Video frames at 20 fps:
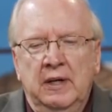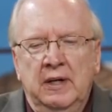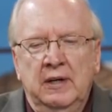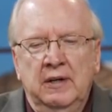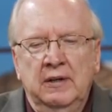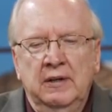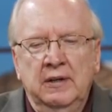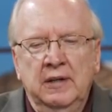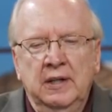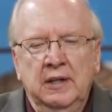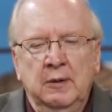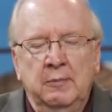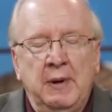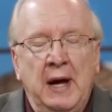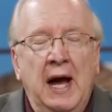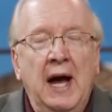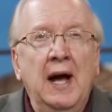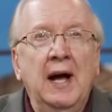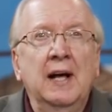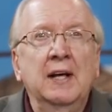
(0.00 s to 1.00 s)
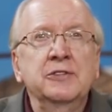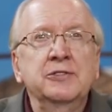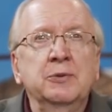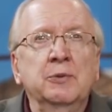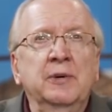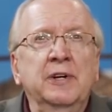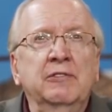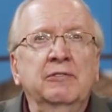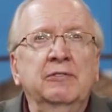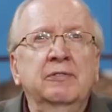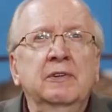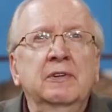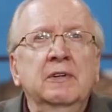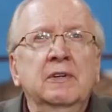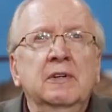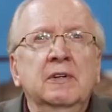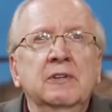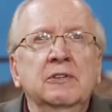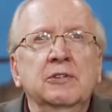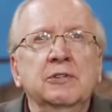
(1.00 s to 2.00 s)
the past, we've
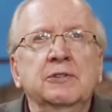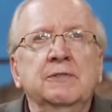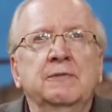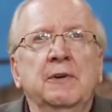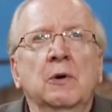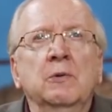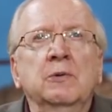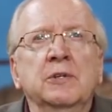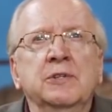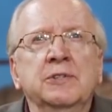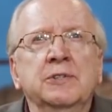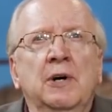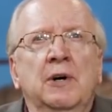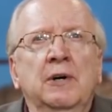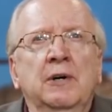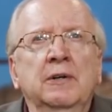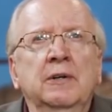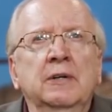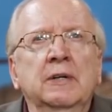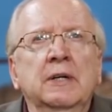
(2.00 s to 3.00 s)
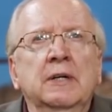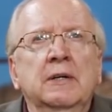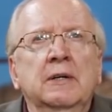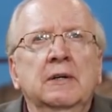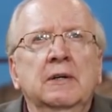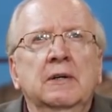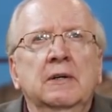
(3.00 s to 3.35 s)
just focused on